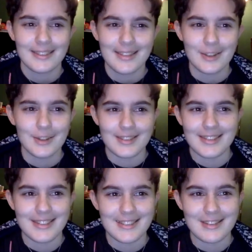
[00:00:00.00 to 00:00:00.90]

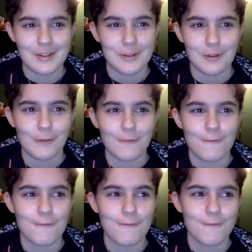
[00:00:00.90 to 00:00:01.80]
egotistical
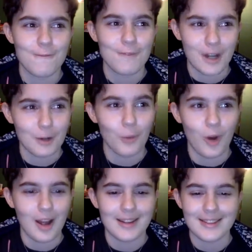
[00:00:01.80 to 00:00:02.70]

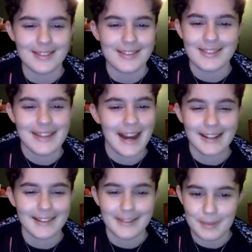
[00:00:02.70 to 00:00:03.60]
fuckwad is
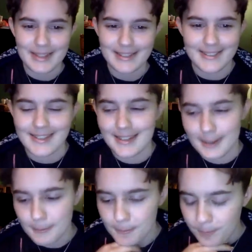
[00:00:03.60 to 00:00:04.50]
not going to be
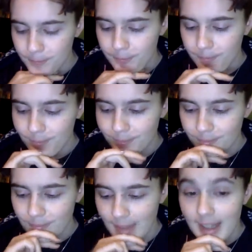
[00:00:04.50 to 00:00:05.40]
easy.
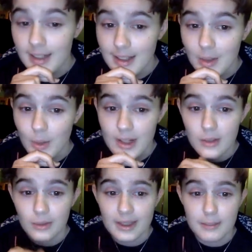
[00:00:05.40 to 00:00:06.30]
Kind of like why I
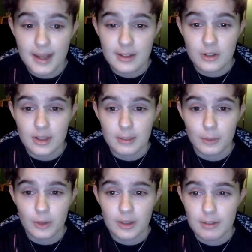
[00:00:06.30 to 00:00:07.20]
don't write the Master
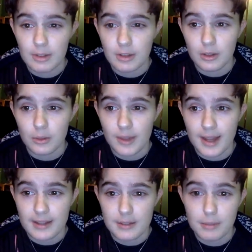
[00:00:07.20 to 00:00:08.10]
anymore, even though
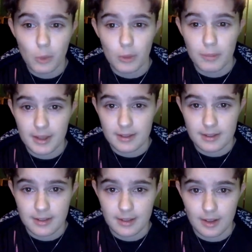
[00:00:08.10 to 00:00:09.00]
that's more
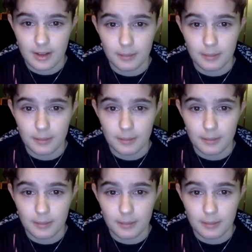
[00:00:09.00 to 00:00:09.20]
based in